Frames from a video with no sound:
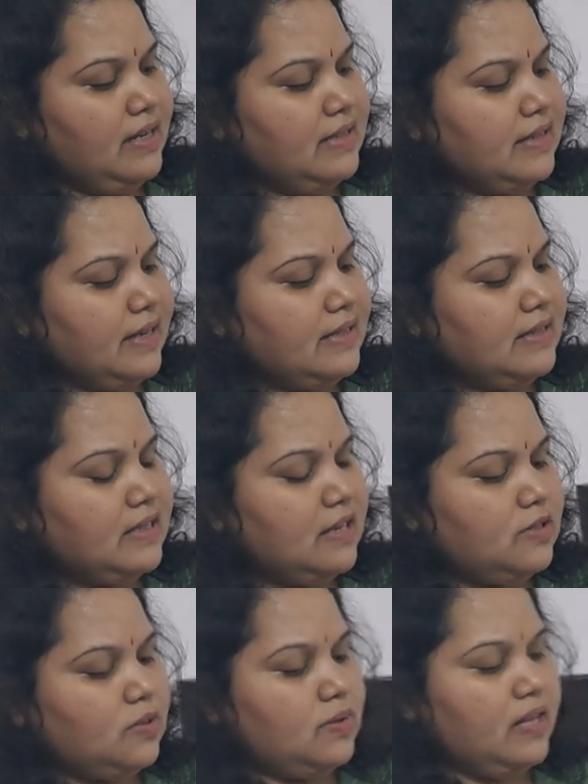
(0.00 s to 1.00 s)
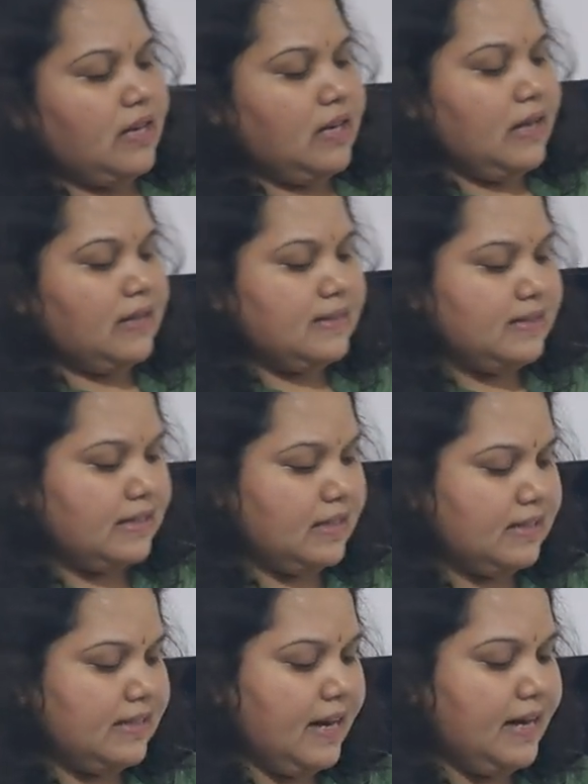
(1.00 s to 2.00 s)
designs so that the
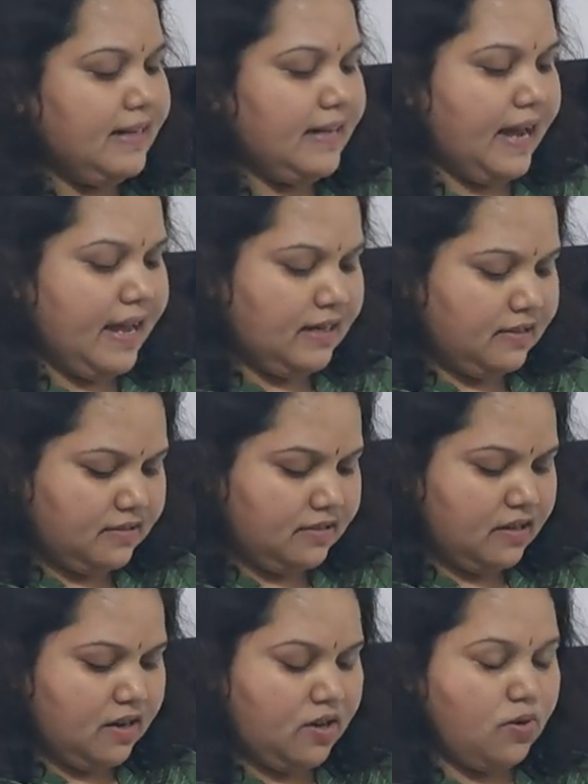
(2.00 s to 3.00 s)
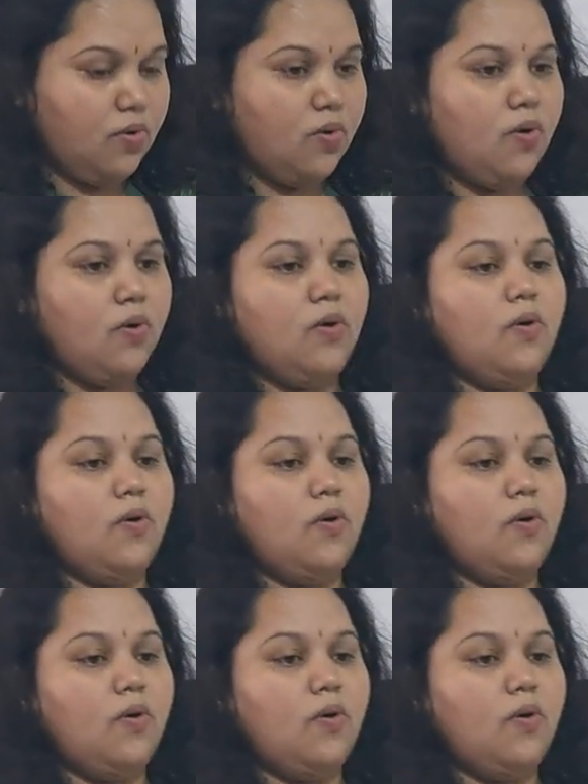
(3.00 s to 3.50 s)
child can know,